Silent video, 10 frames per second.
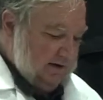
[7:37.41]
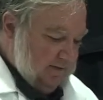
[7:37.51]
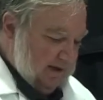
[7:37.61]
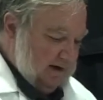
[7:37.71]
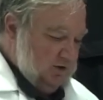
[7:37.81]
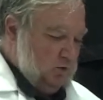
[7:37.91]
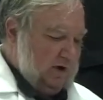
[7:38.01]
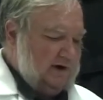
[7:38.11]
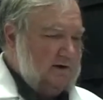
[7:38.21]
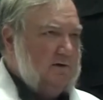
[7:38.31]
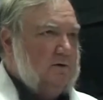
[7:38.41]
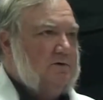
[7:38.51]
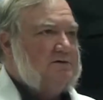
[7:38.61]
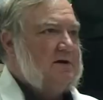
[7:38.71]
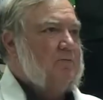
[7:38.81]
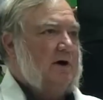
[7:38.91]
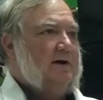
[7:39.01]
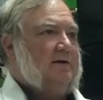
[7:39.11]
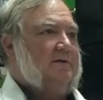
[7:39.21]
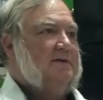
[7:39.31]
then you want to use a
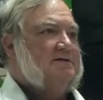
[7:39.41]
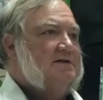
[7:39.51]
product like this.